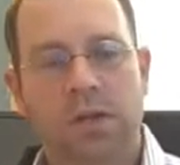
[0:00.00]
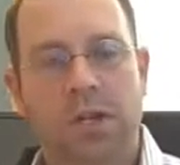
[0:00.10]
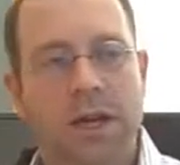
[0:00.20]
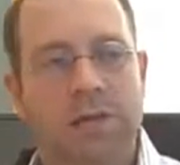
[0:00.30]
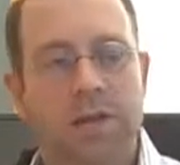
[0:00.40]
It's
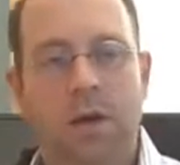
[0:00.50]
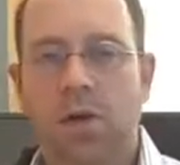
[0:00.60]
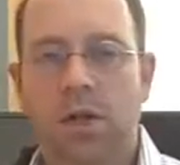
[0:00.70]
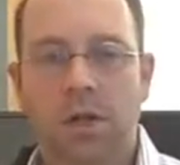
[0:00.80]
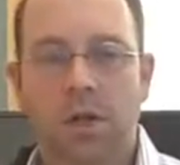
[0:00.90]
going to have a
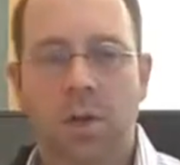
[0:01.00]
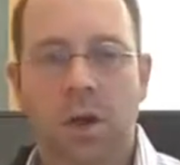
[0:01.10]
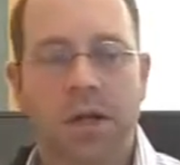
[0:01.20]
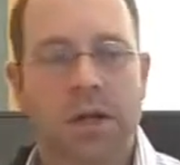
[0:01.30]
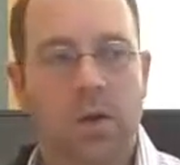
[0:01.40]
low click-through
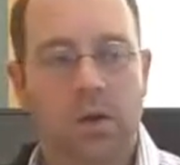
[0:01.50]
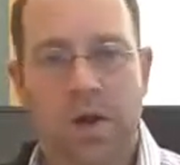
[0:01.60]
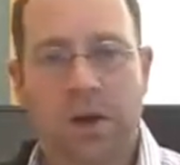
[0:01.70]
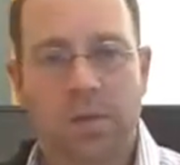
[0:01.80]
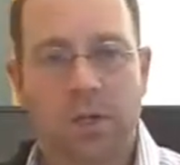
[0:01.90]
rate, a low
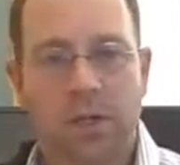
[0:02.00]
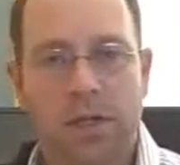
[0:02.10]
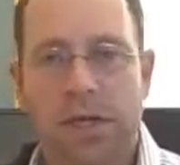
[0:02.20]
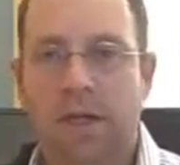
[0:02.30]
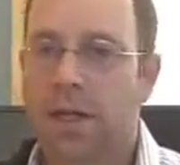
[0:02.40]
cost per
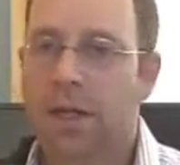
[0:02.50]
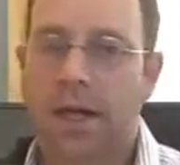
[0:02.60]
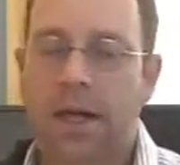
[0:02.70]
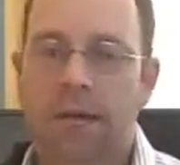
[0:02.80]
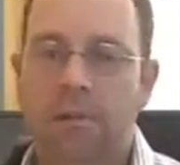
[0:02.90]
click,
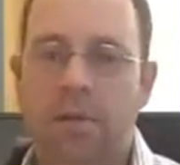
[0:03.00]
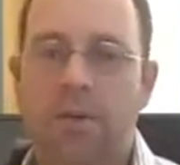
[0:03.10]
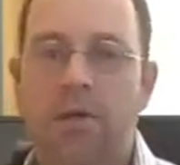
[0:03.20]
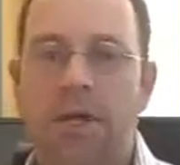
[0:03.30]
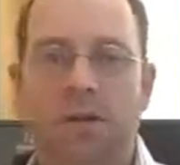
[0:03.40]
and
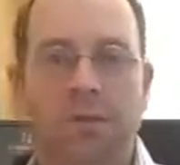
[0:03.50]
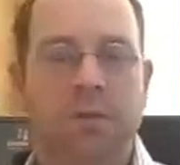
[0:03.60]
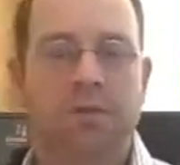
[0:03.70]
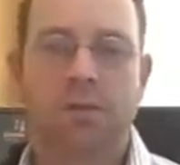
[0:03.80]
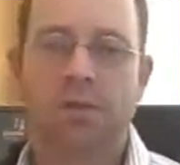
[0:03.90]
maybe you'll get some
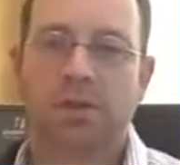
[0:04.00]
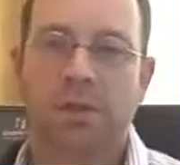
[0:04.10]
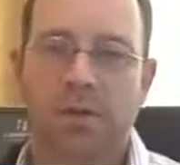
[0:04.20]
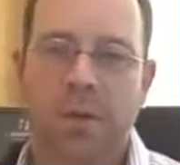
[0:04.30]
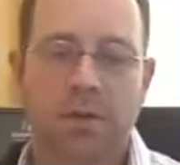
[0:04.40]

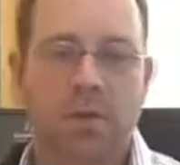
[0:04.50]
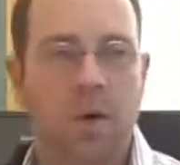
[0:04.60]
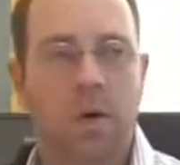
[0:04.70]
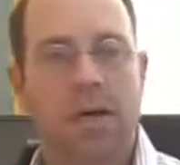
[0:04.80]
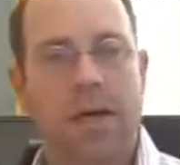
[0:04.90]
conversions and maybe you won't.